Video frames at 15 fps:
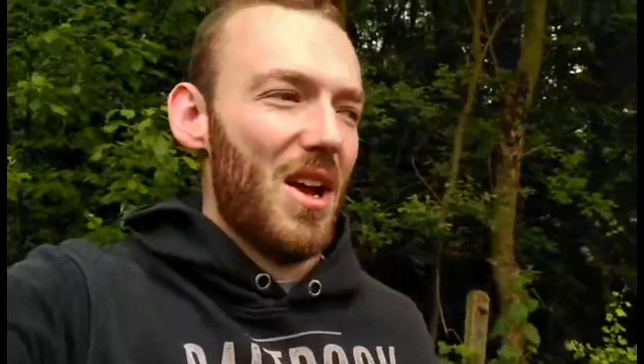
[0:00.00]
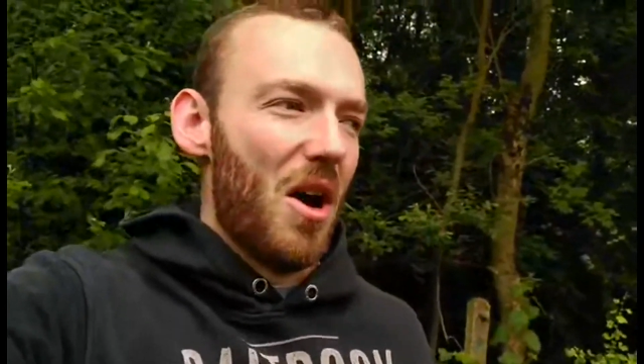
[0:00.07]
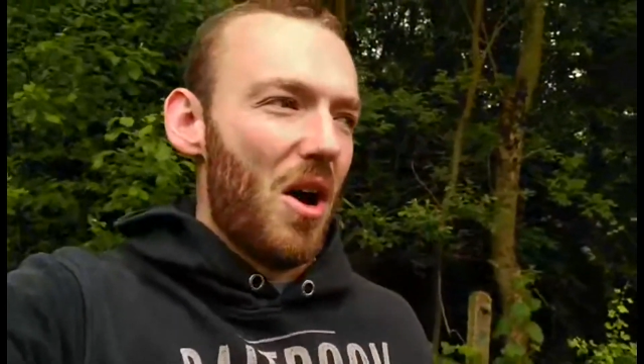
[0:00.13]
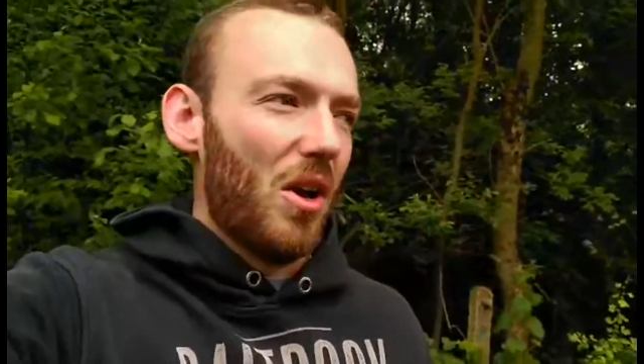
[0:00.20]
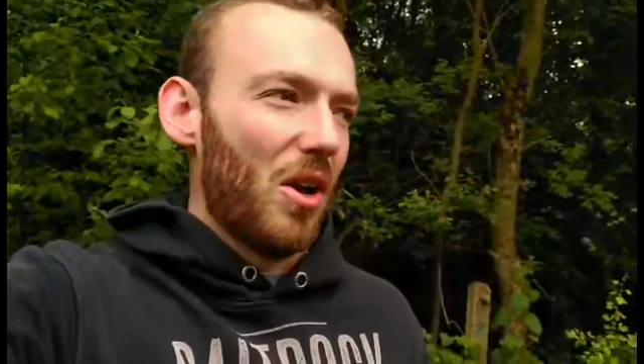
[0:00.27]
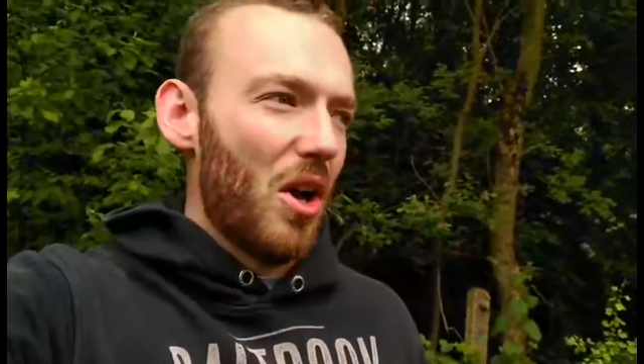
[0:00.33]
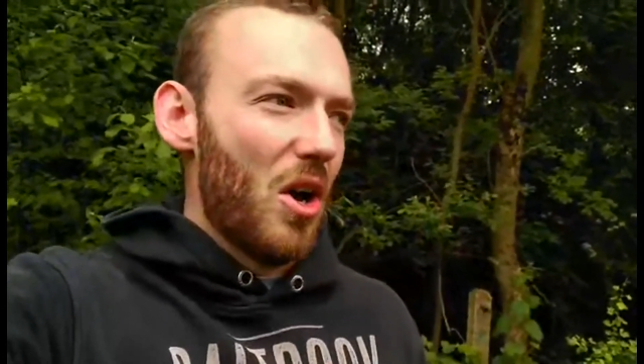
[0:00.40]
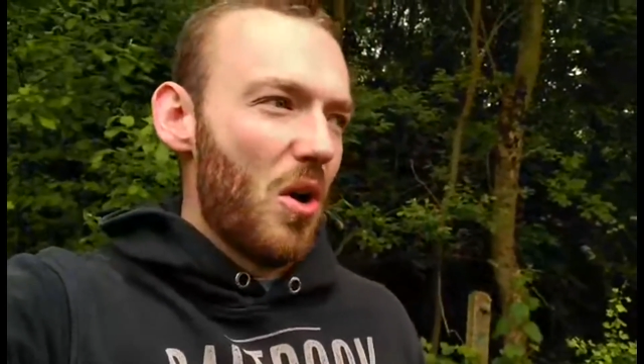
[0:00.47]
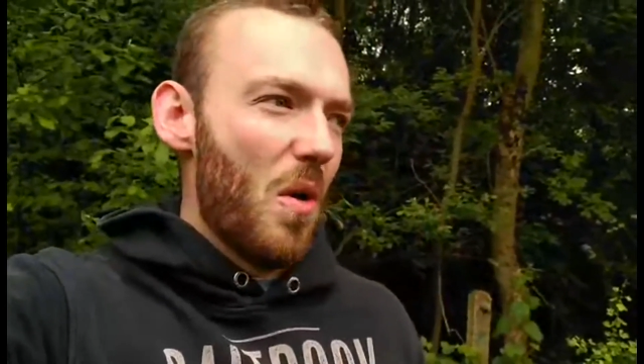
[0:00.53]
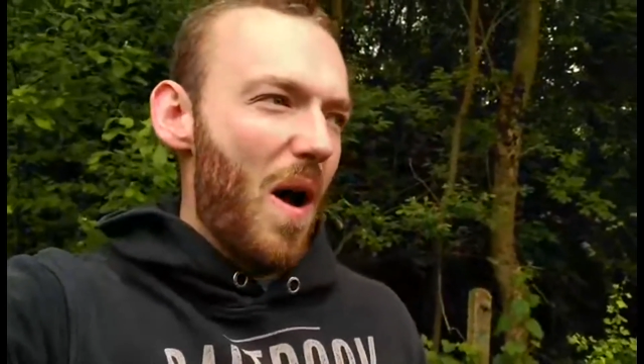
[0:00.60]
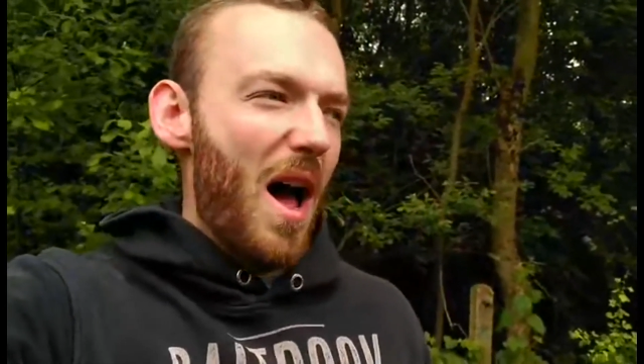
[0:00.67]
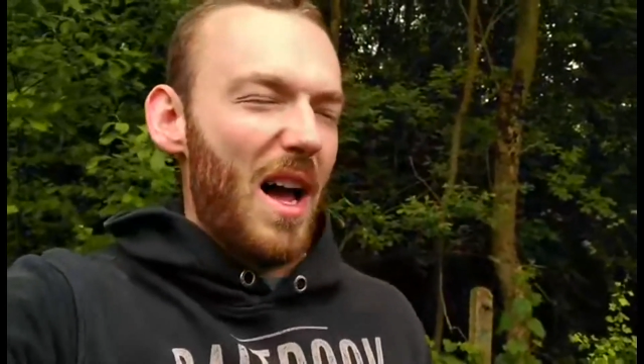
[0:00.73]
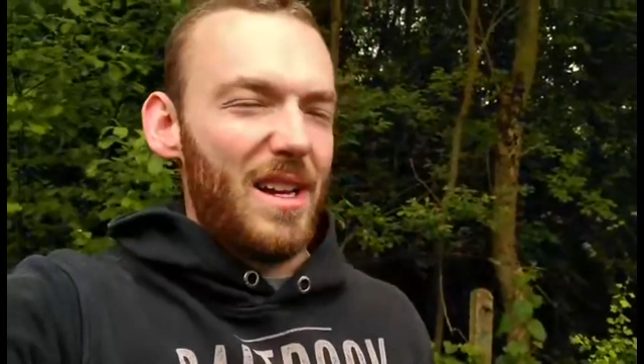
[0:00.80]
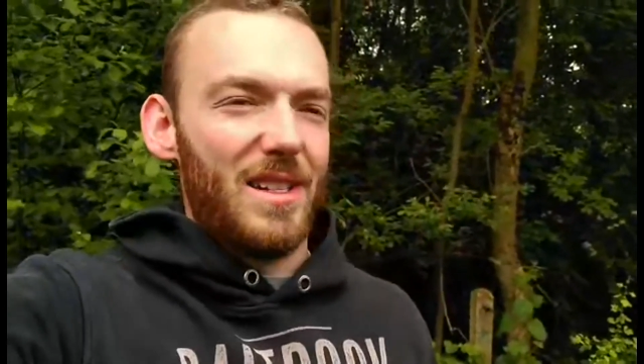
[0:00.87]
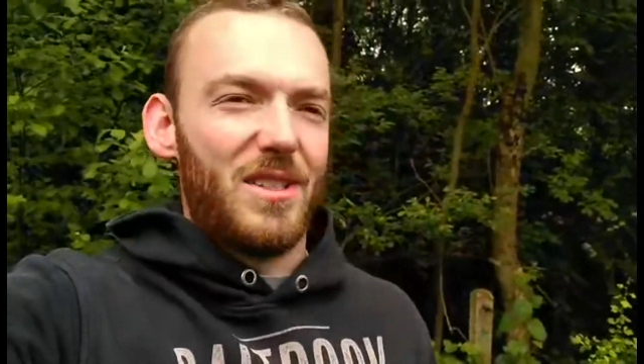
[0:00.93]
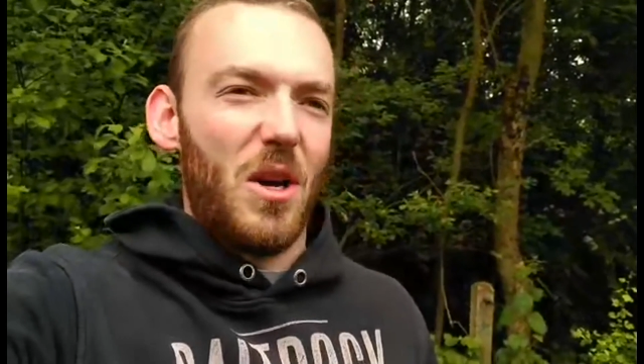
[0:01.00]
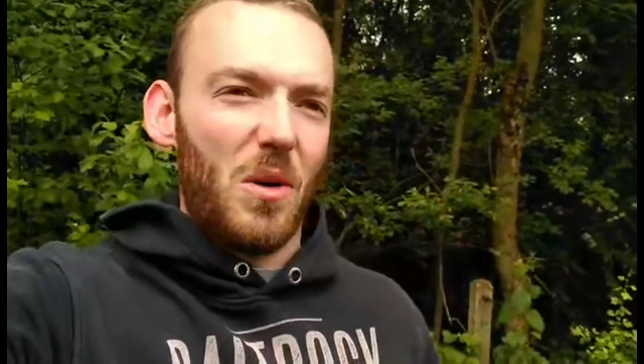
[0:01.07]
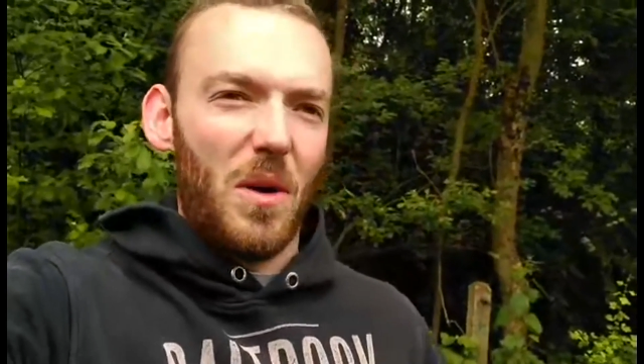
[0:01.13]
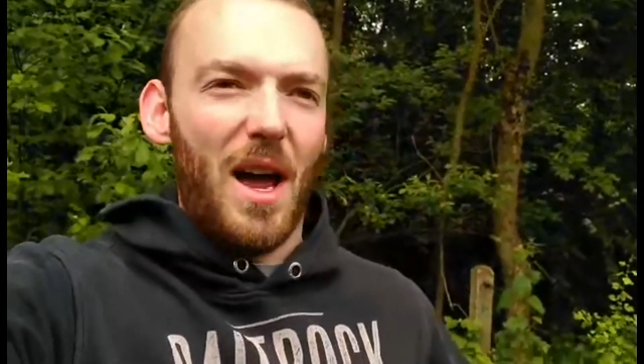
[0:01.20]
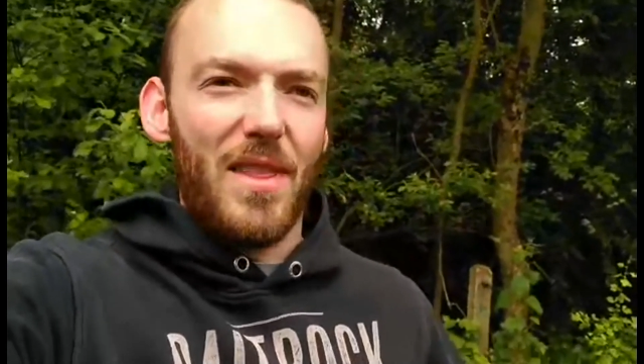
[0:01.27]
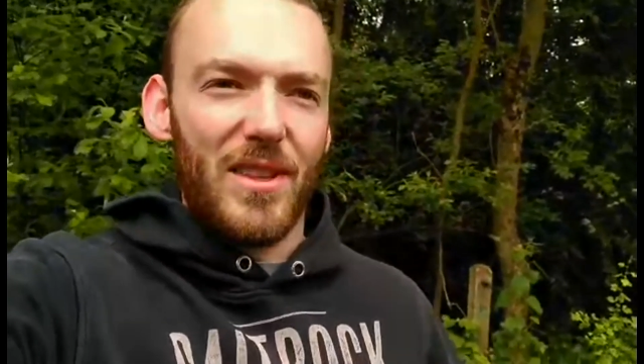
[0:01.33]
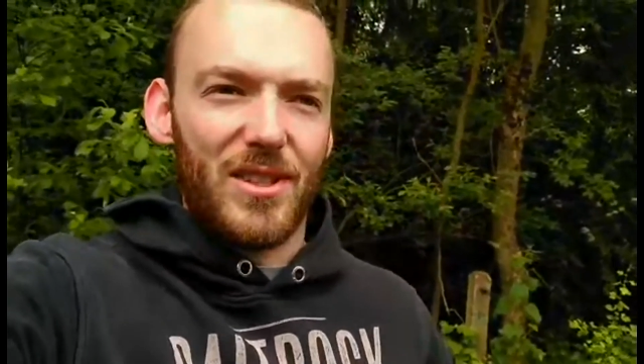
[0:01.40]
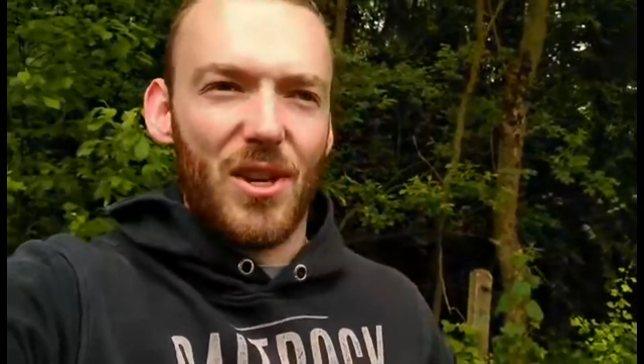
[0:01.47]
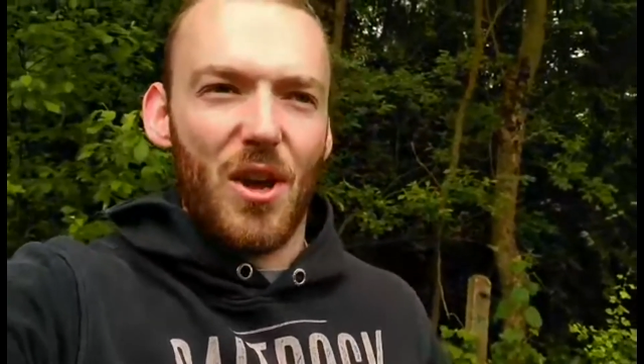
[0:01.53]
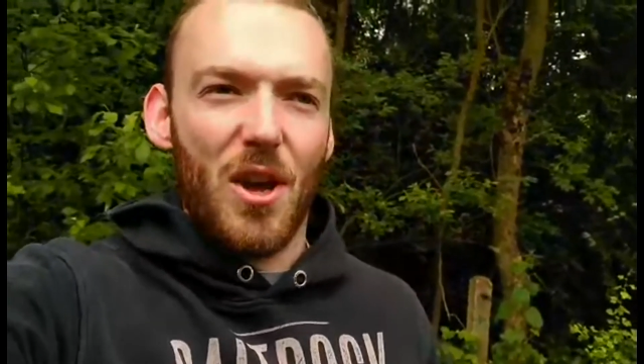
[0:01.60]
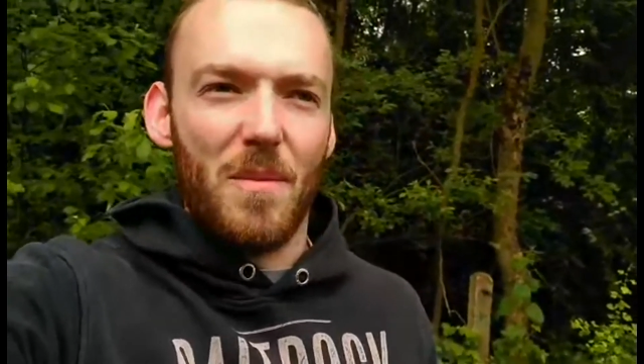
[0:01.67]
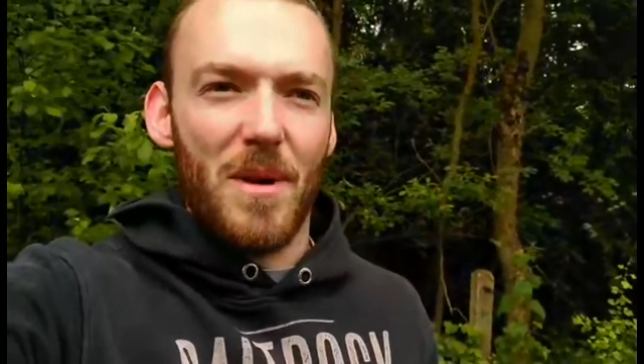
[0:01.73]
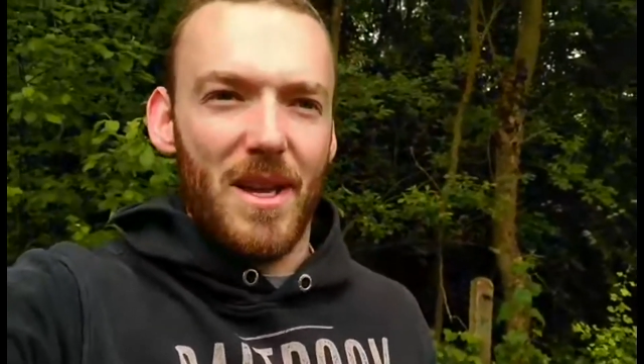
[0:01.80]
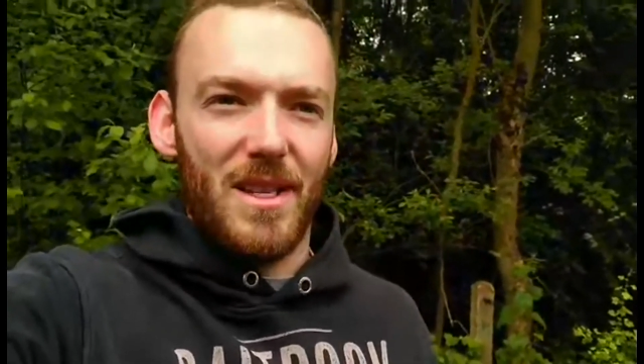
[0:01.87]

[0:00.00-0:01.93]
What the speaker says: although I don't like the term.